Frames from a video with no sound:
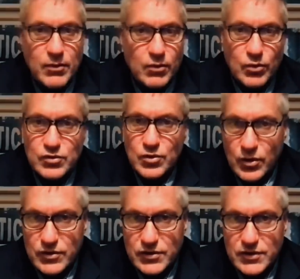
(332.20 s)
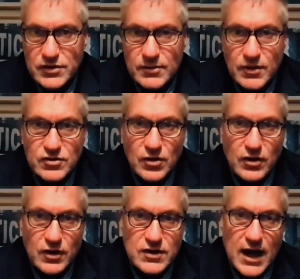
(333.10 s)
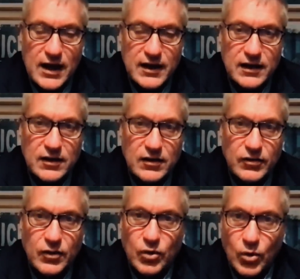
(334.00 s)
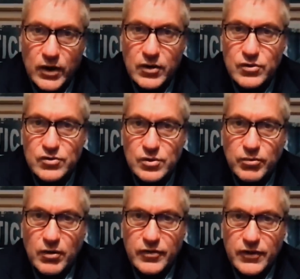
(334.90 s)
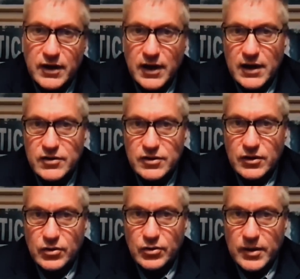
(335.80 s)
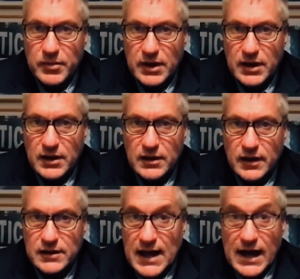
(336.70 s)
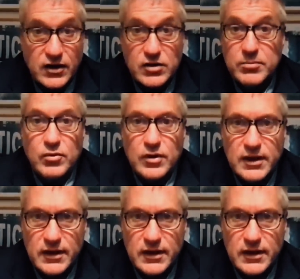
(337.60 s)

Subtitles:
Ecuador's court system. They started attacking the lawyers who brought the case, including me, attacked community